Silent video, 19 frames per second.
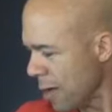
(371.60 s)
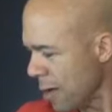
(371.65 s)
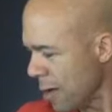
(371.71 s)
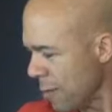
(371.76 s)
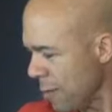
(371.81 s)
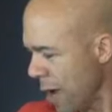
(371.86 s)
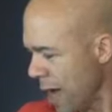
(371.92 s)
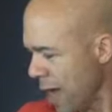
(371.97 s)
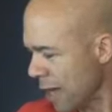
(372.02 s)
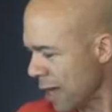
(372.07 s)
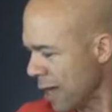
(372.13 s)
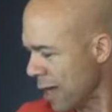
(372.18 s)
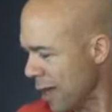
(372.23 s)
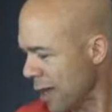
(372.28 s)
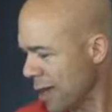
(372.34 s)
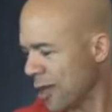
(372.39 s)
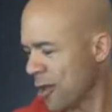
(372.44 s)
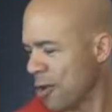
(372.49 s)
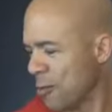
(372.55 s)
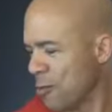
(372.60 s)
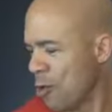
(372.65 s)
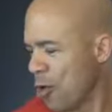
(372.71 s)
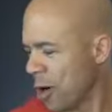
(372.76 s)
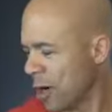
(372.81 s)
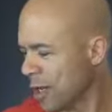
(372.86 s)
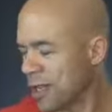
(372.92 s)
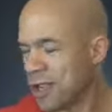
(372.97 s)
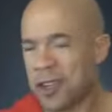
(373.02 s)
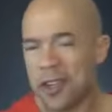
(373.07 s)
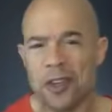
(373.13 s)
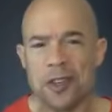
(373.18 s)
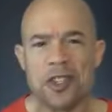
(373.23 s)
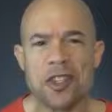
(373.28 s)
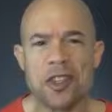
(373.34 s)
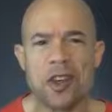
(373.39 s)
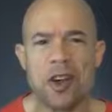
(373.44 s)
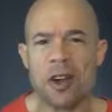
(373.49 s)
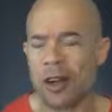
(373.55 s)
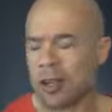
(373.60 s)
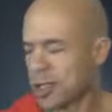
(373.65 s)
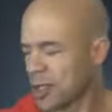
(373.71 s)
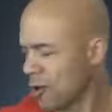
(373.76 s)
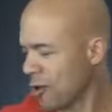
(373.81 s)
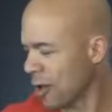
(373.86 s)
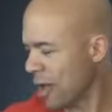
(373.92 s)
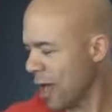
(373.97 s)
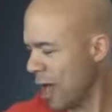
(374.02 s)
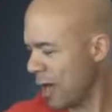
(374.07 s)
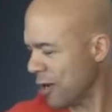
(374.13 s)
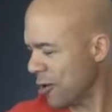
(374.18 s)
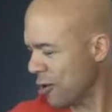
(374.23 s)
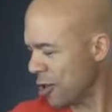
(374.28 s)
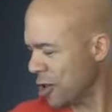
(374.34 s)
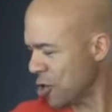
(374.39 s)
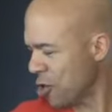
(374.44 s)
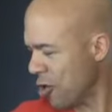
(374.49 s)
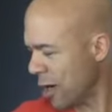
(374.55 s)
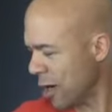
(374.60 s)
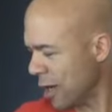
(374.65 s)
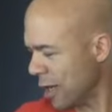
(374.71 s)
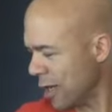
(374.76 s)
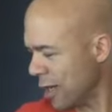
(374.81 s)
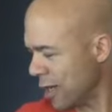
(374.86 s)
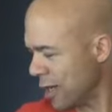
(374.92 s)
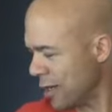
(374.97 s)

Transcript: Mike, good morning to you, sir. So glad you're joining